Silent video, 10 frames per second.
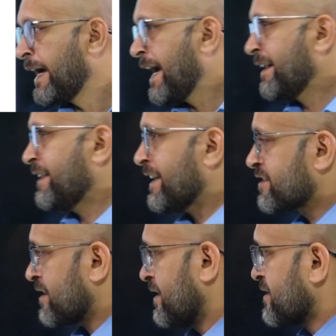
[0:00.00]
And
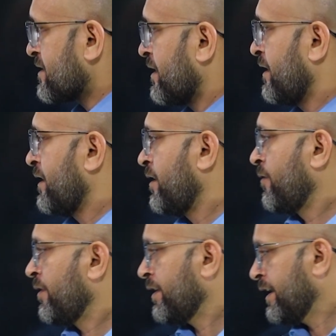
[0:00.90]
next is
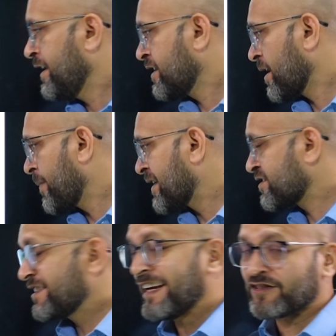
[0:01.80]
heat
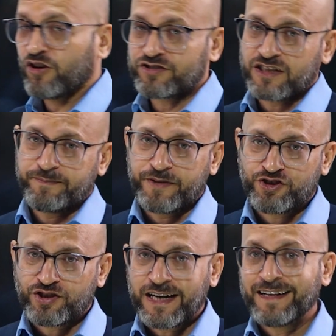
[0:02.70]
capacity at constant
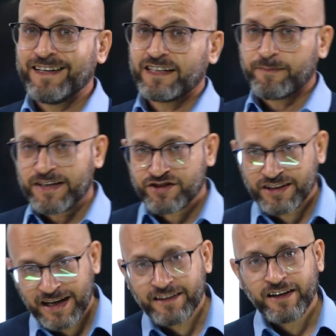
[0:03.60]
pressure and heat
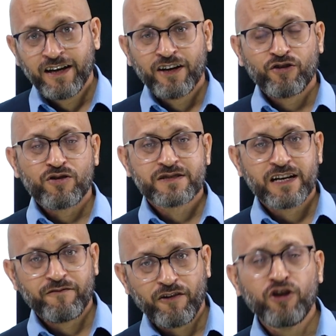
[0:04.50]
capacity at
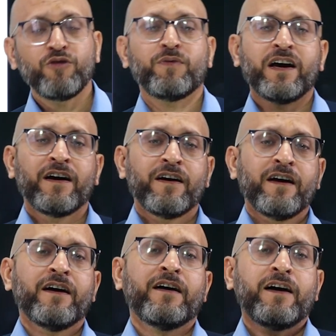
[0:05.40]
constant volume.
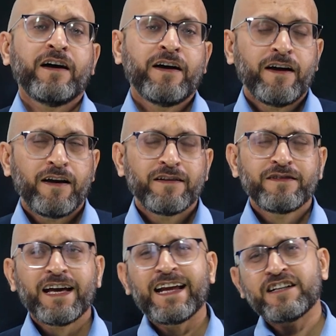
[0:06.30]

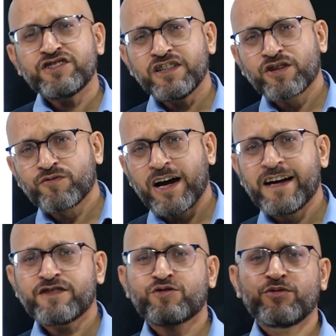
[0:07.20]
The energy
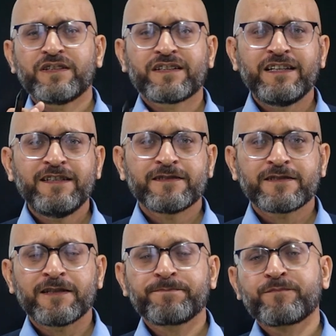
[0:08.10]
required to
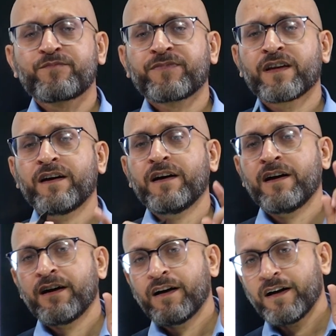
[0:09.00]
increase
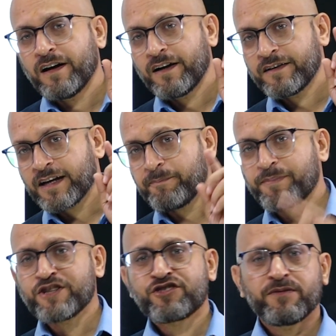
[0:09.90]

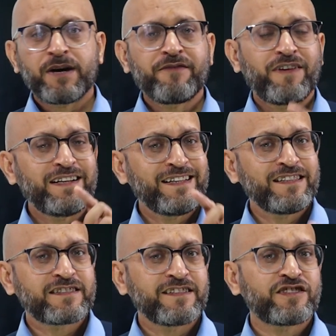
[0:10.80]
temperature by 1
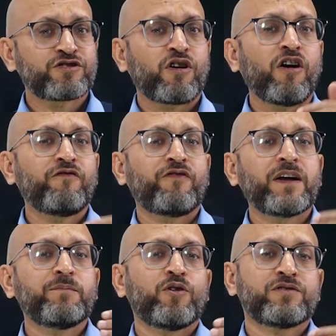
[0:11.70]
degree Celsius of
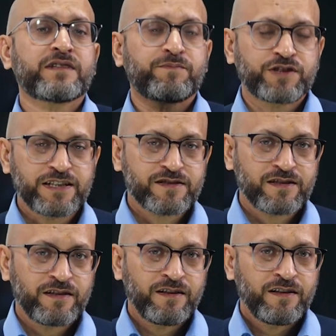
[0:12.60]
1 mole substance.